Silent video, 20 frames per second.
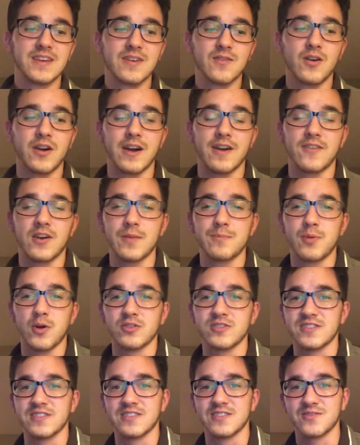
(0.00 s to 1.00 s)
Whatever, I'm
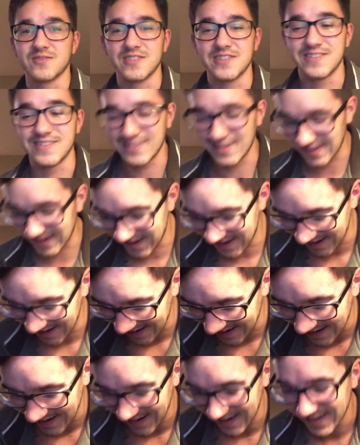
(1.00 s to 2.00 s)
posting this one.
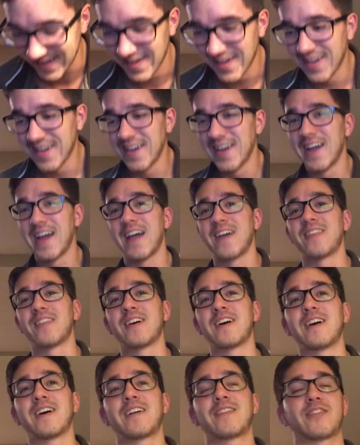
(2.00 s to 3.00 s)
And
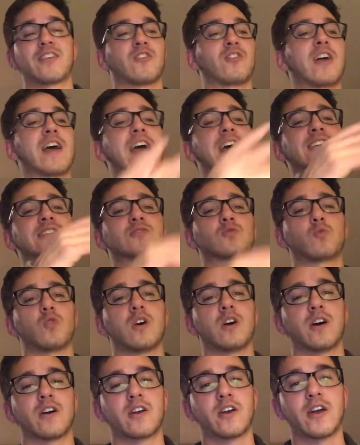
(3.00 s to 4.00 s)
the last
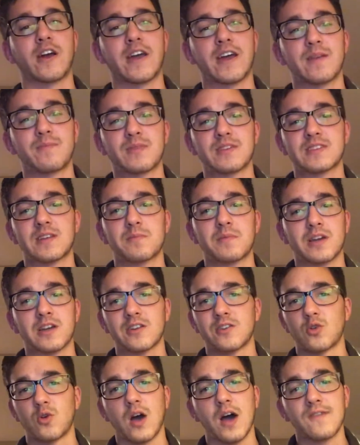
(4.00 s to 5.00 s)
one, right, because I'm not
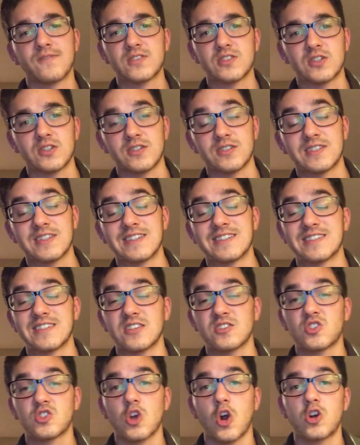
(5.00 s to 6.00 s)
going to do officers, is
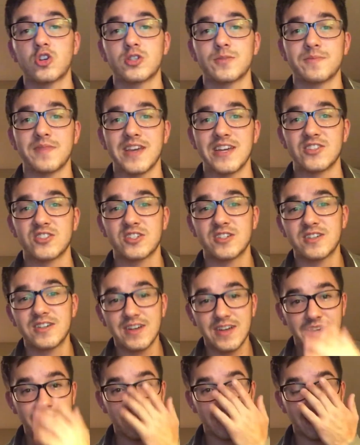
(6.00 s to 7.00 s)
Sergeant Major,
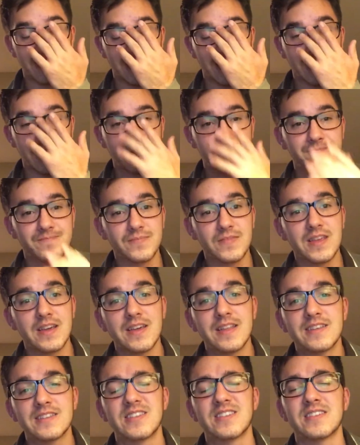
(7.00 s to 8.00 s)
and
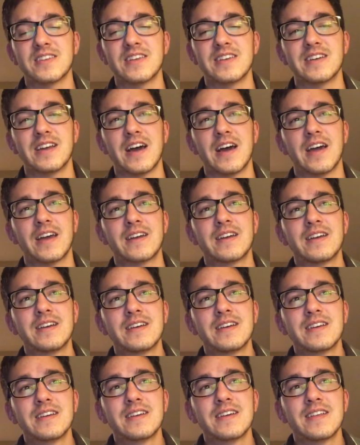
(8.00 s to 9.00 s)
this is E9.
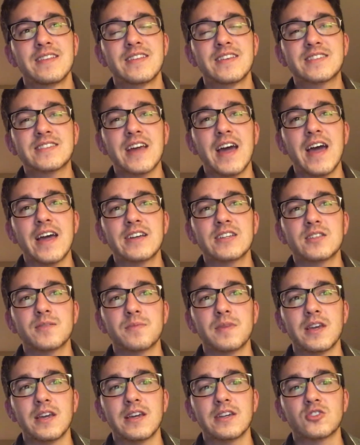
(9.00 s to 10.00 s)
This guy, he's
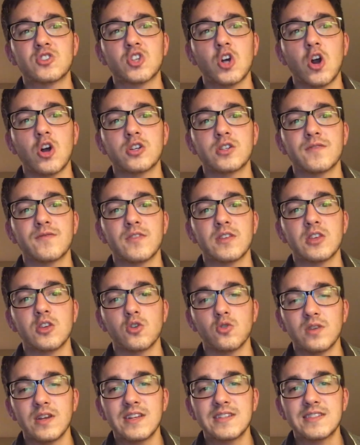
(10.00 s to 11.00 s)
going to be in charge of the
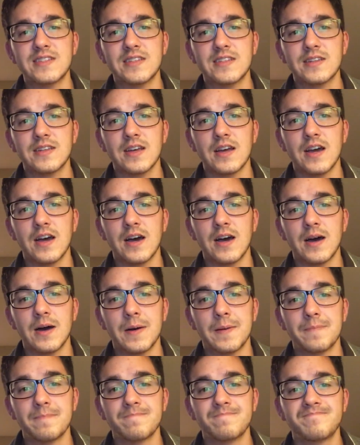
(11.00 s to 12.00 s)
unit,
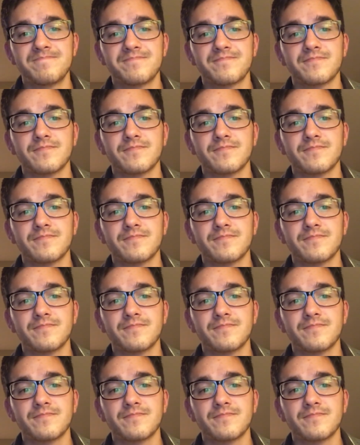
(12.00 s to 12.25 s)
and